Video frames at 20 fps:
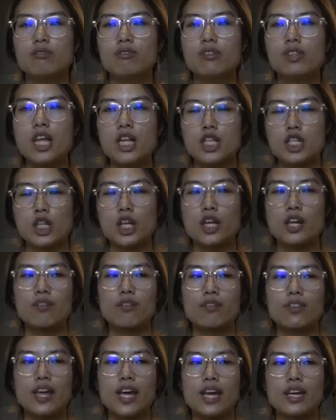There's a lot
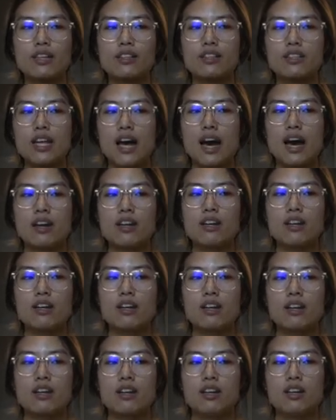of things that
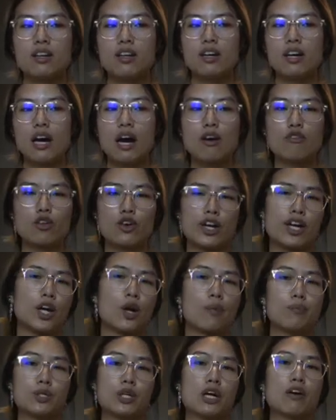I've already
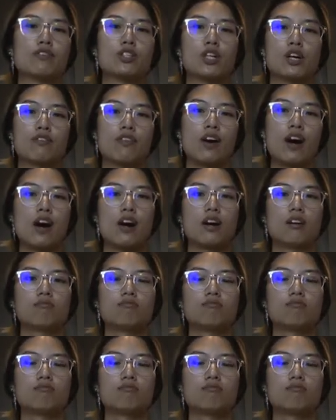observed so far.